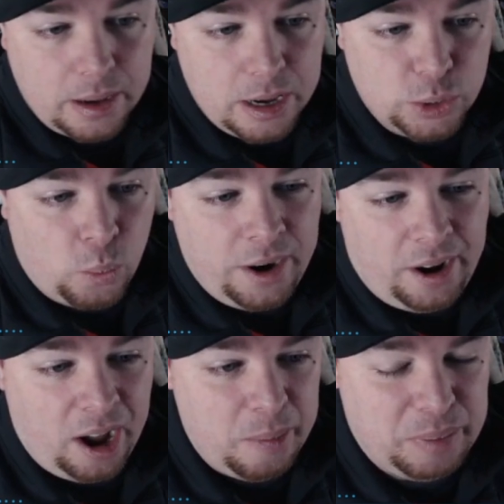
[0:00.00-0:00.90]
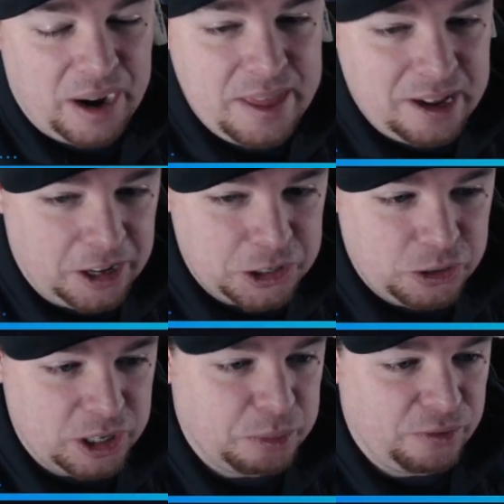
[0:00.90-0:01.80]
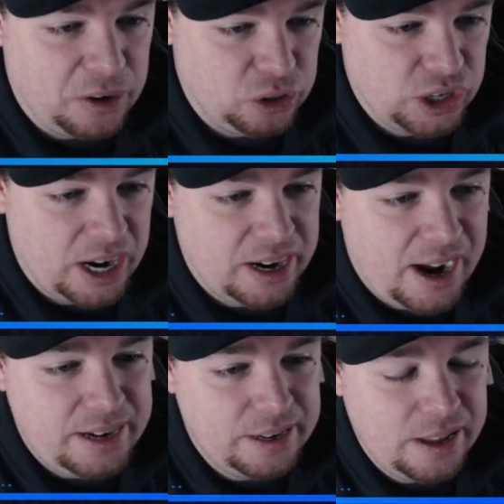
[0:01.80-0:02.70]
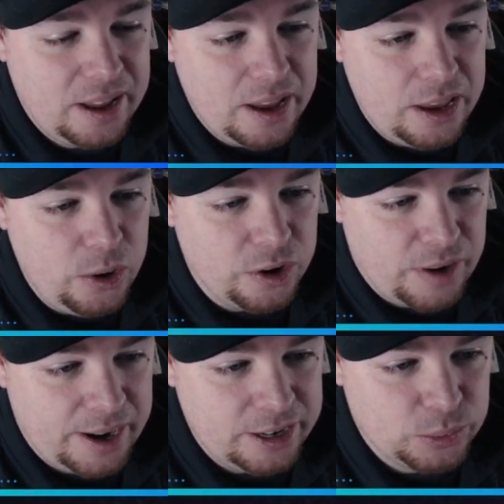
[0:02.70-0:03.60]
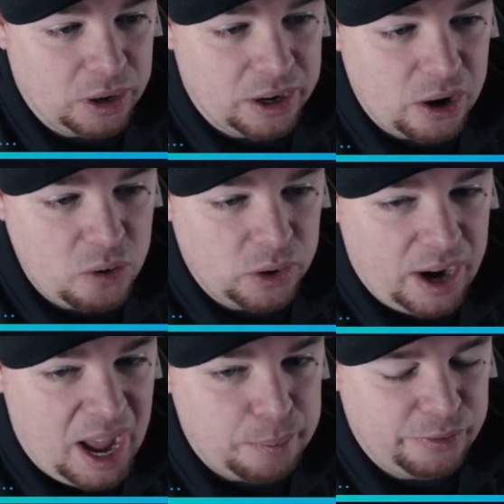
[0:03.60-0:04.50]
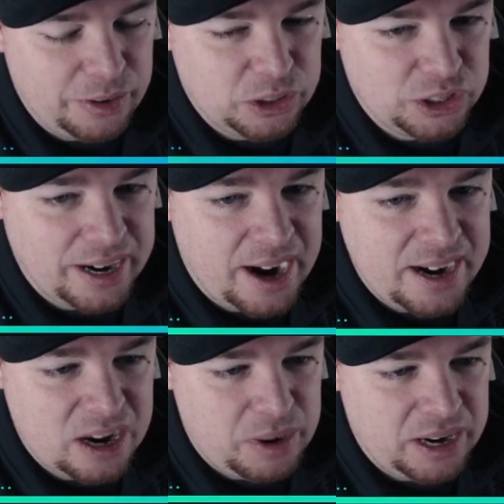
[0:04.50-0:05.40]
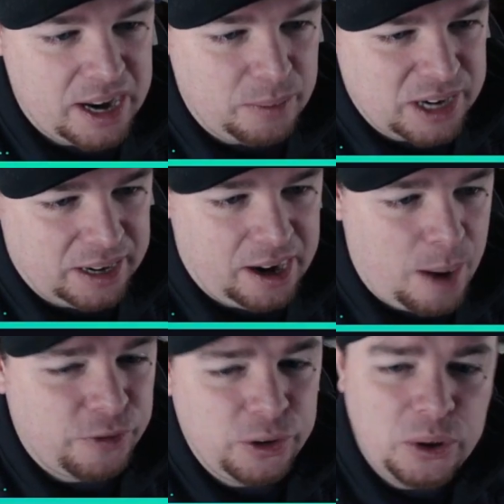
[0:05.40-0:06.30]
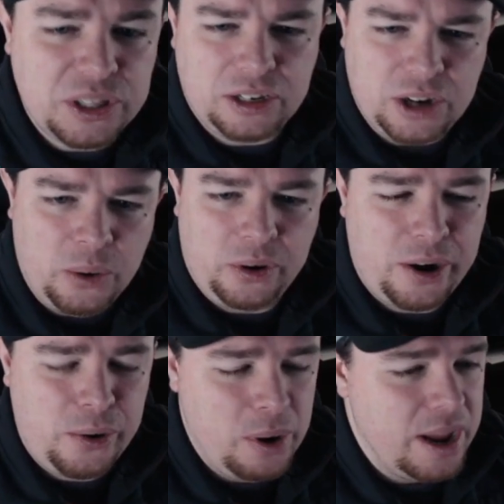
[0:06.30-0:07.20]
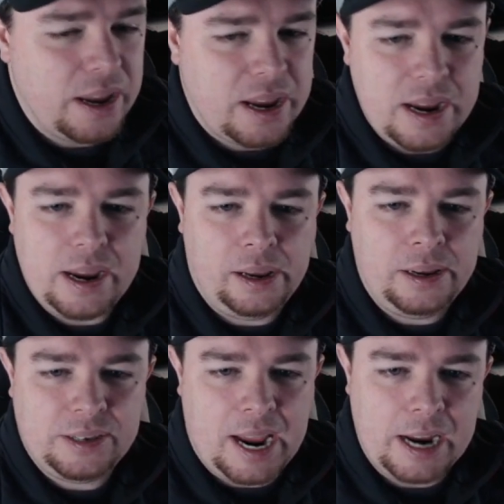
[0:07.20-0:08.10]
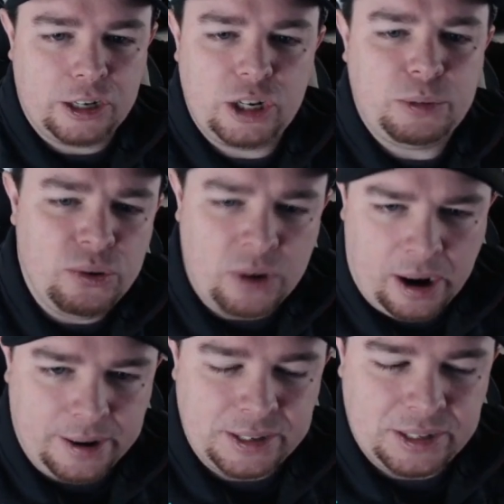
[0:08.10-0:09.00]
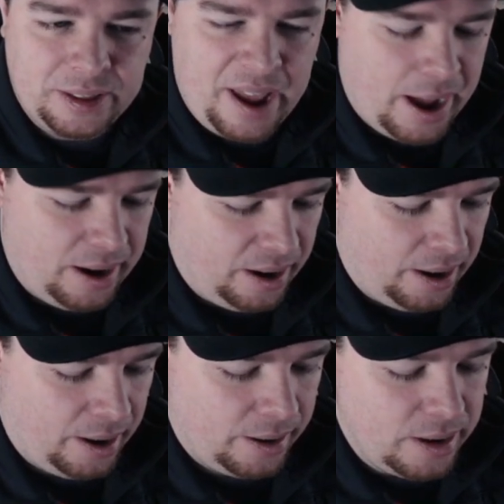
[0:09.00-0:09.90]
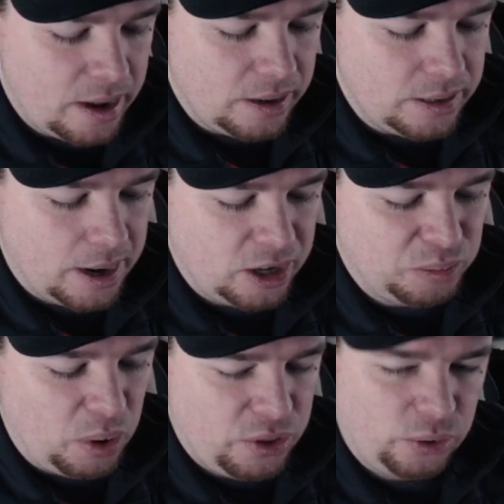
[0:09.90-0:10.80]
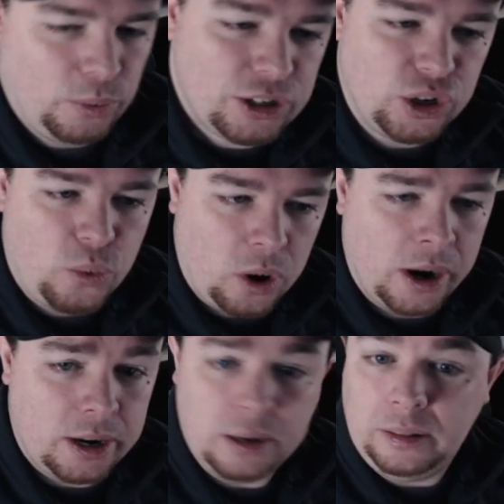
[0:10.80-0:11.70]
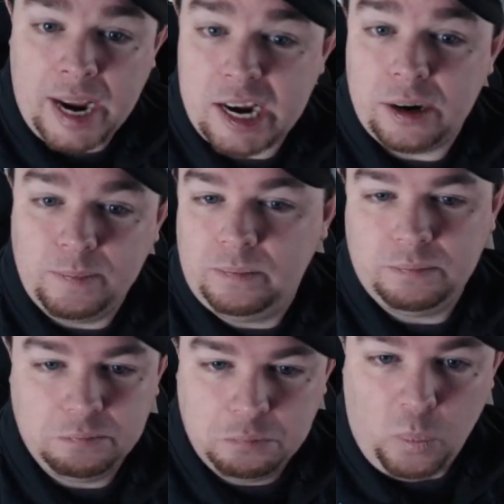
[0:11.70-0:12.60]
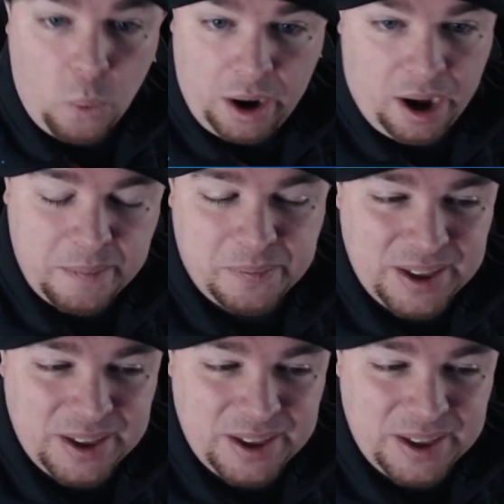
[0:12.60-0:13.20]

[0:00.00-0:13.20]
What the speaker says: is One Up by the illustrious Professor Shy Guy. You can find his work over at professorshyguy.bandcamp.com. For those that don't know, he is a chiptune artist that does both original work, like One Up,